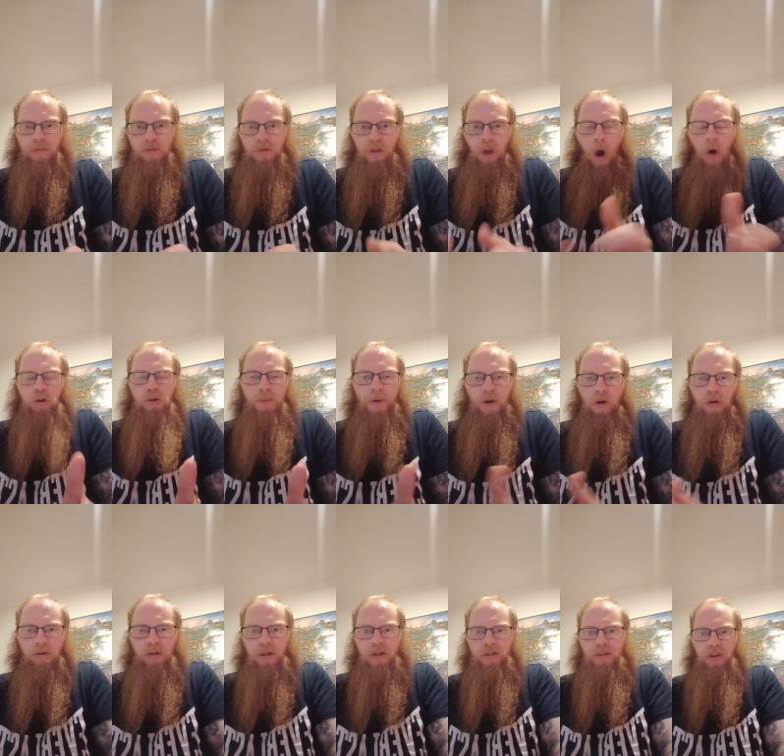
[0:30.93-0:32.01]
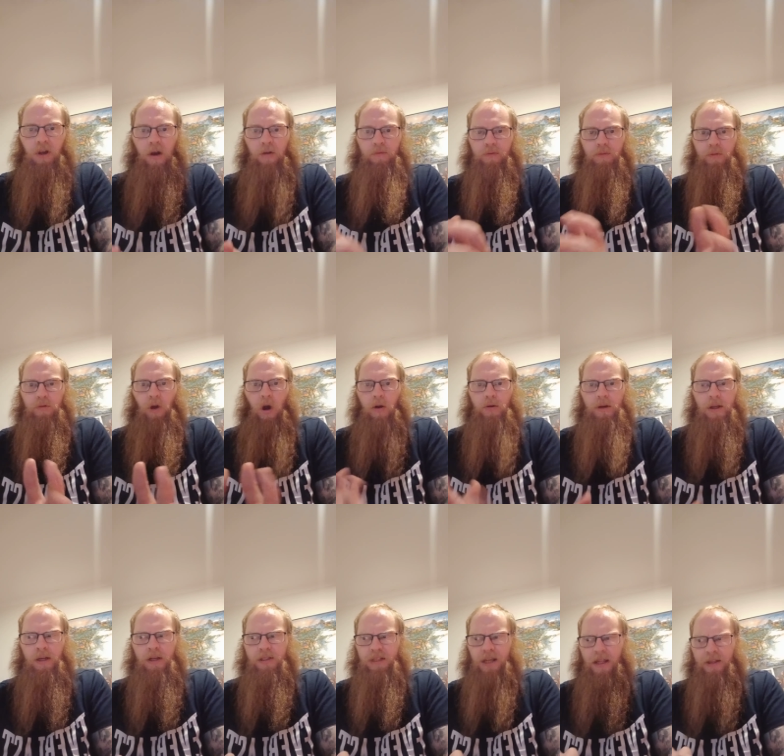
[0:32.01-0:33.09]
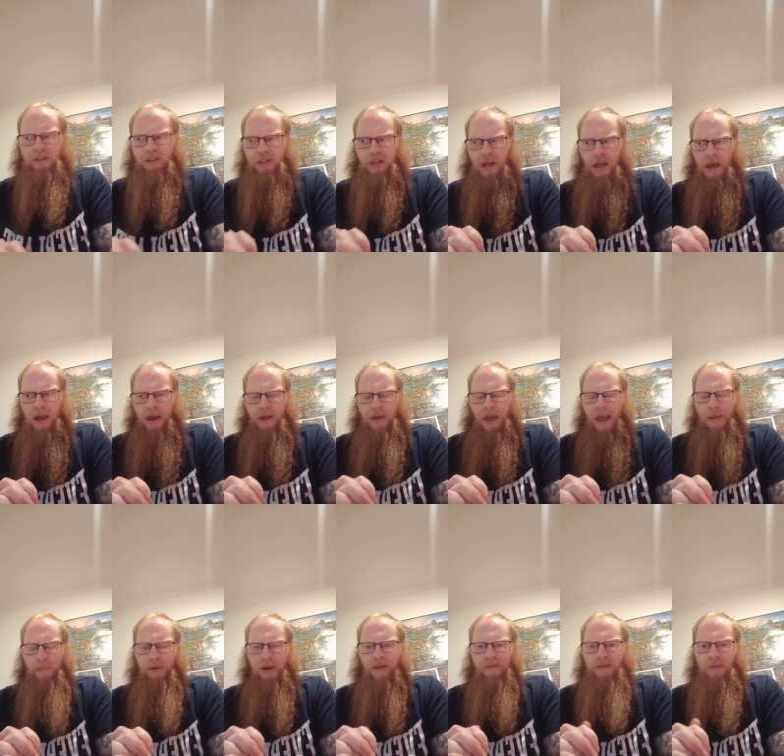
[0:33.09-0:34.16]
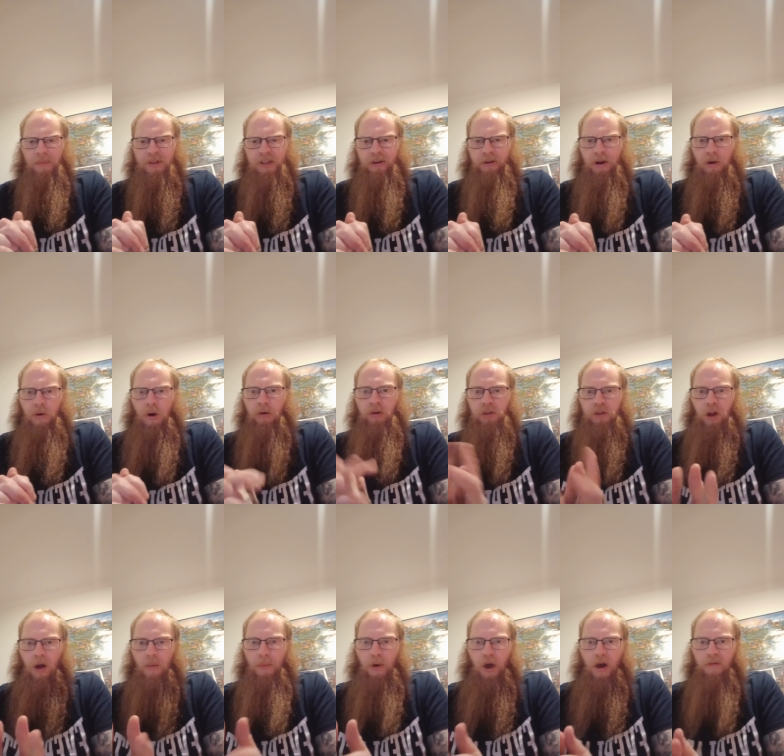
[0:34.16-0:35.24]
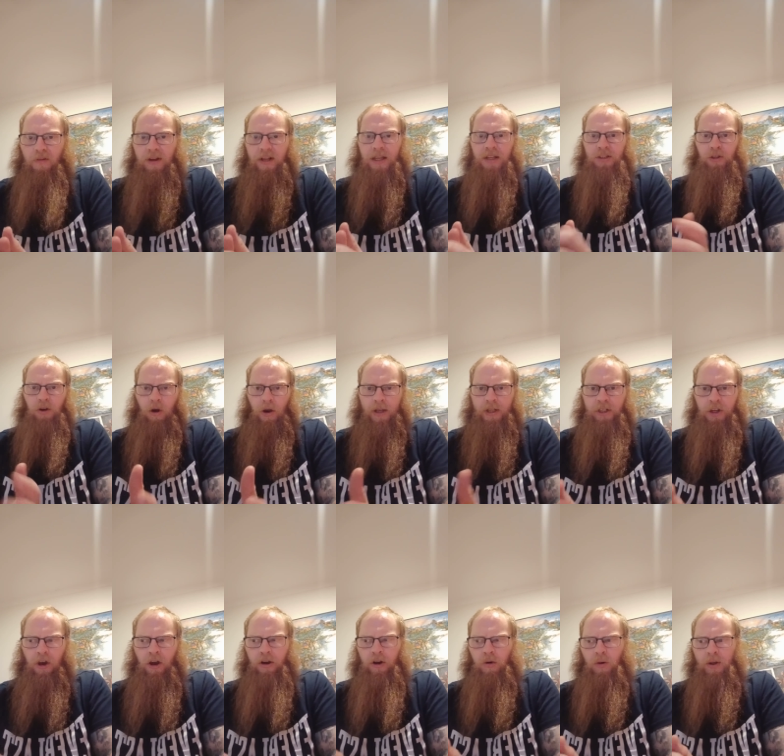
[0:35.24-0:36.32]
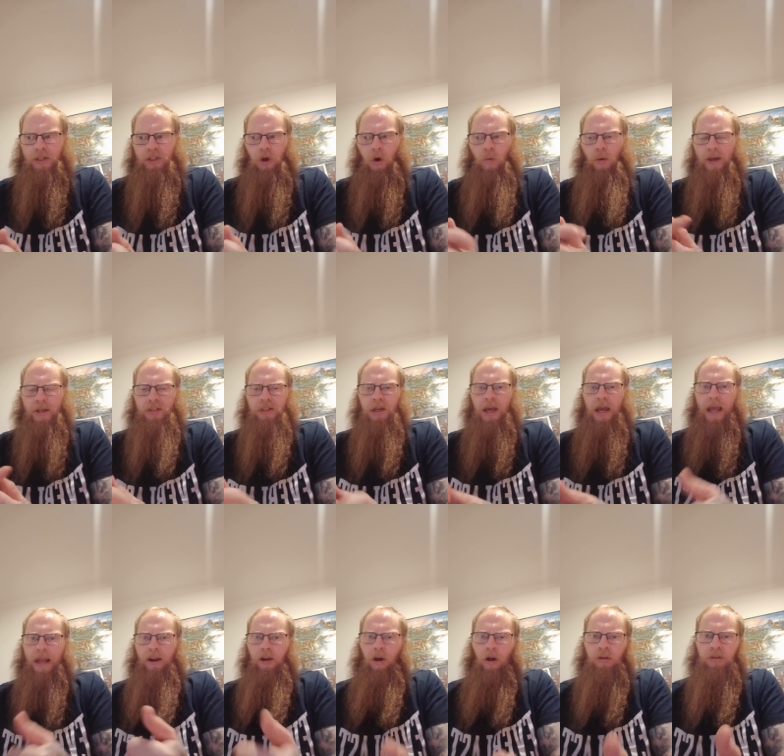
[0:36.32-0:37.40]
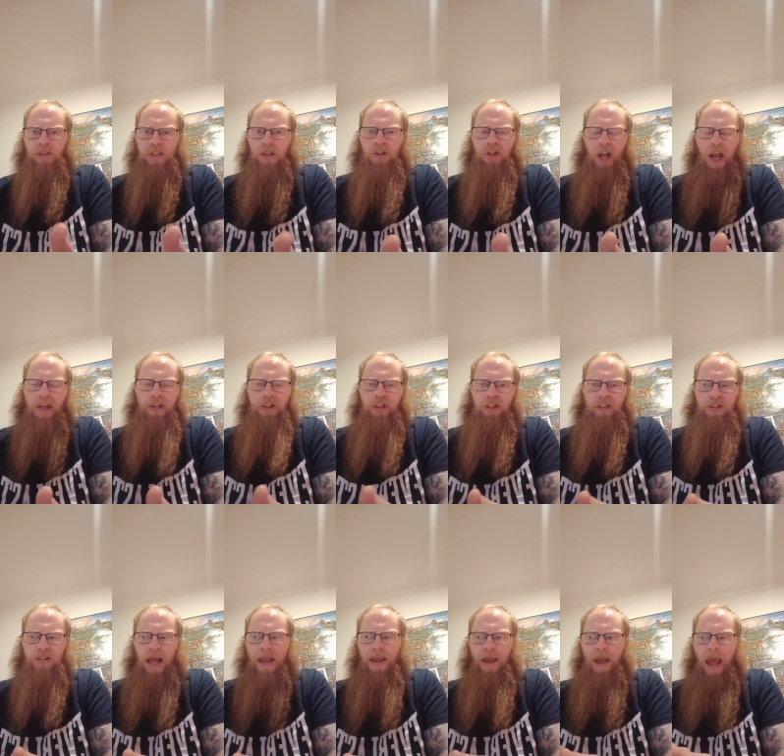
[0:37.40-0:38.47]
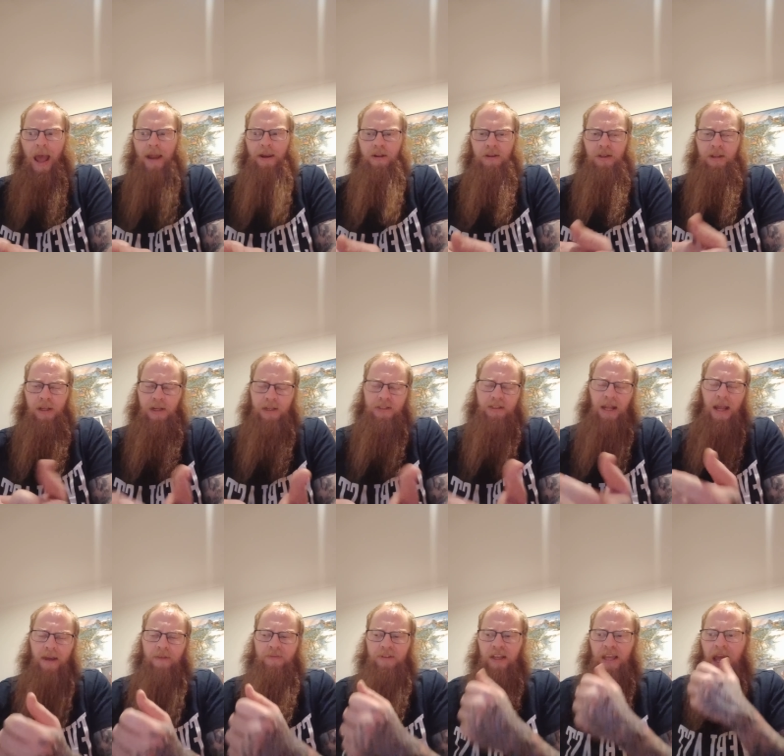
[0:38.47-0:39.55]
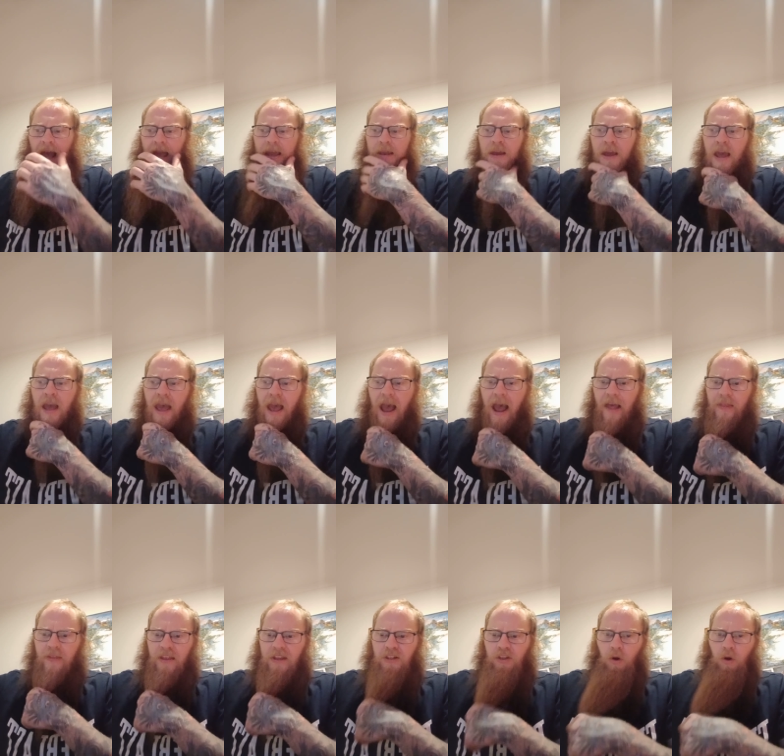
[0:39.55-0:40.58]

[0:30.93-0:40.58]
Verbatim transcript: the ultimate goodness of God in a sense. He believed the material world is not perfect, it's not eternal, it's always in a constant changing state and in a state of decay. And this